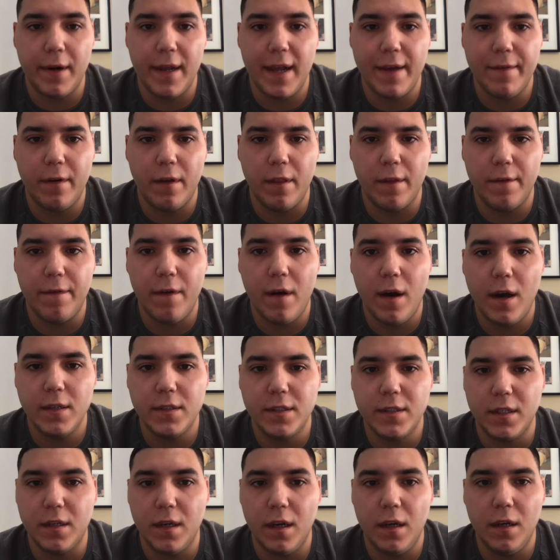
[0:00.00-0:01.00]
have all the fonts
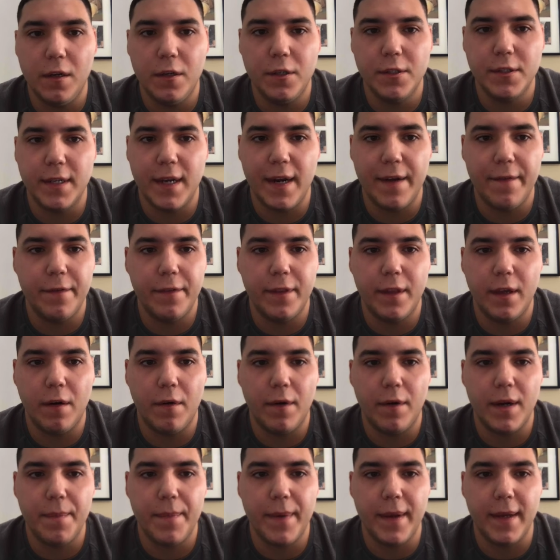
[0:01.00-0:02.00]
and colors and everything
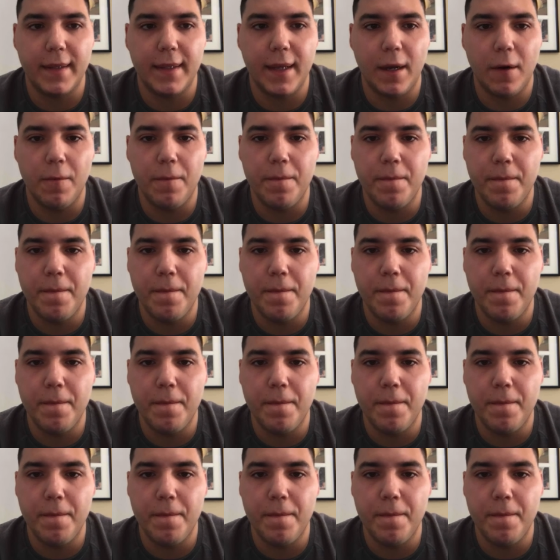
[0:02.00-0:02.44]
already picked out.